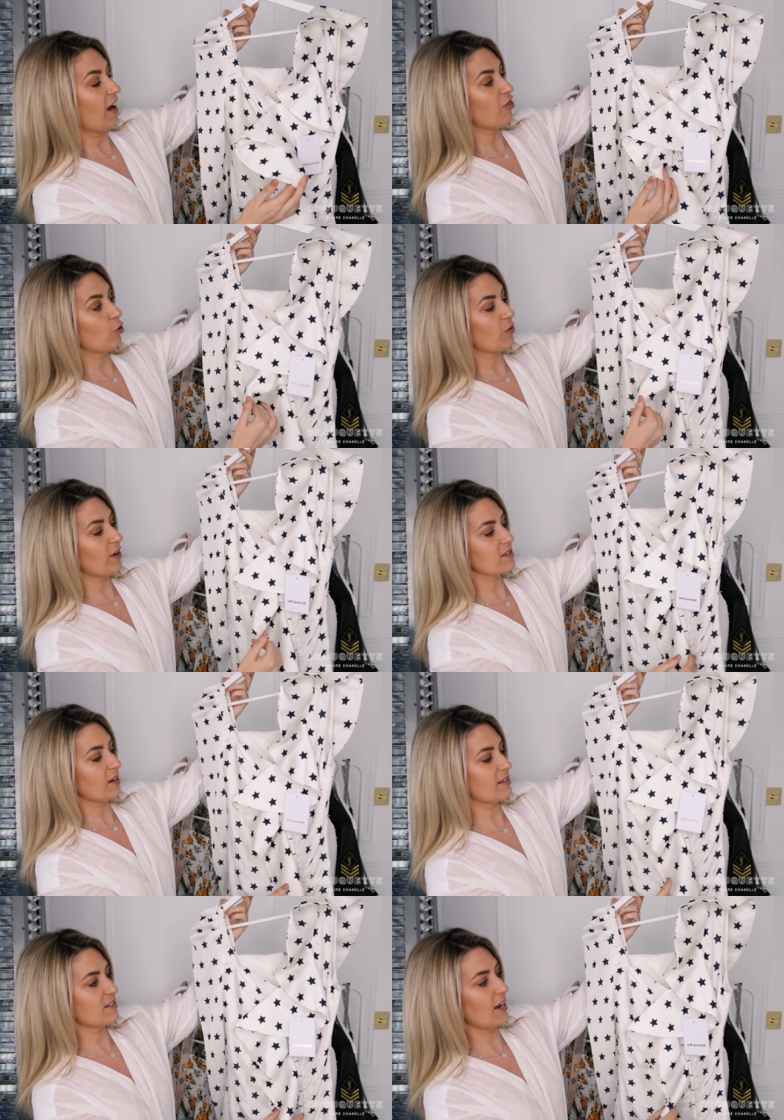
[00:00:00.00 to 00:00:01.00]
I thought that a
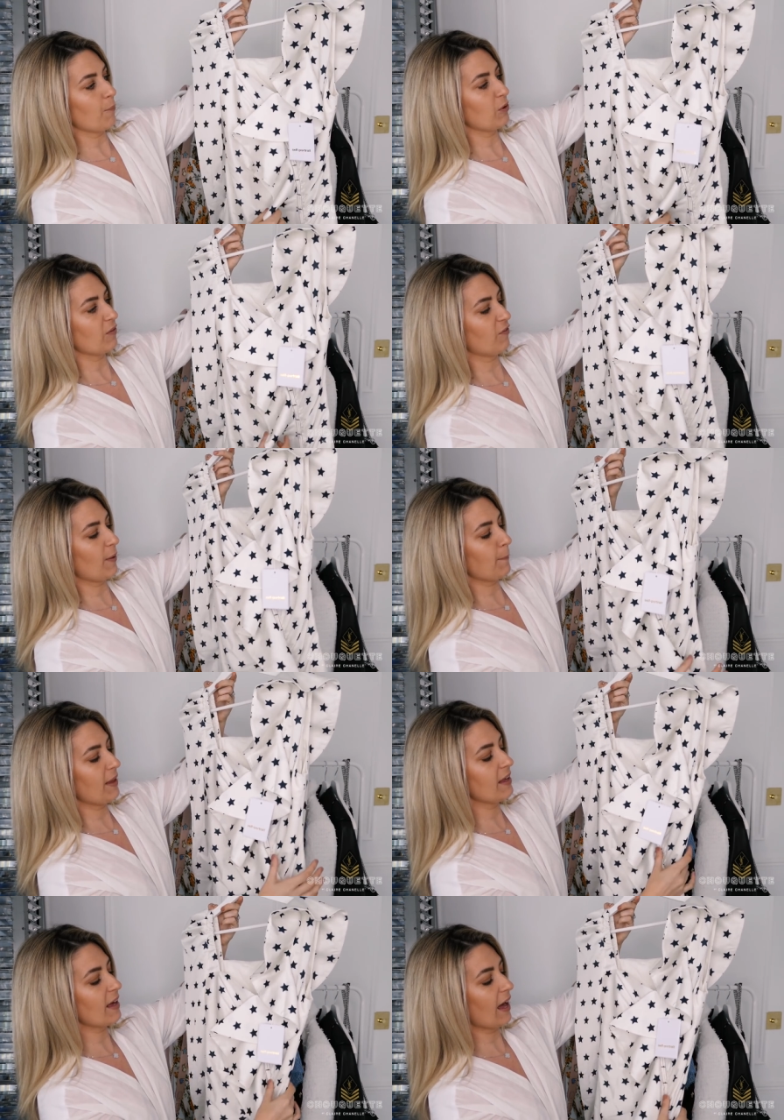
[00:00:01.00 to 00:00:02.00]
size 10 wouldn't fit
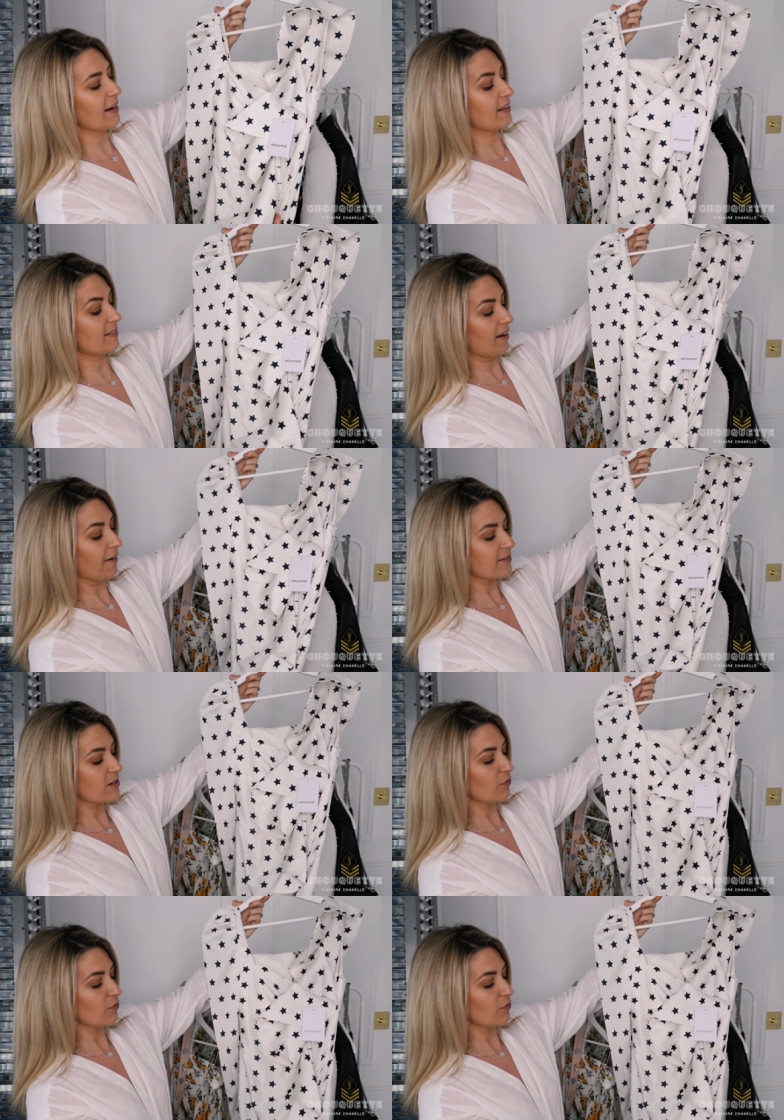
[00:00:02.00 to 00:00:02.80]
me, and it does.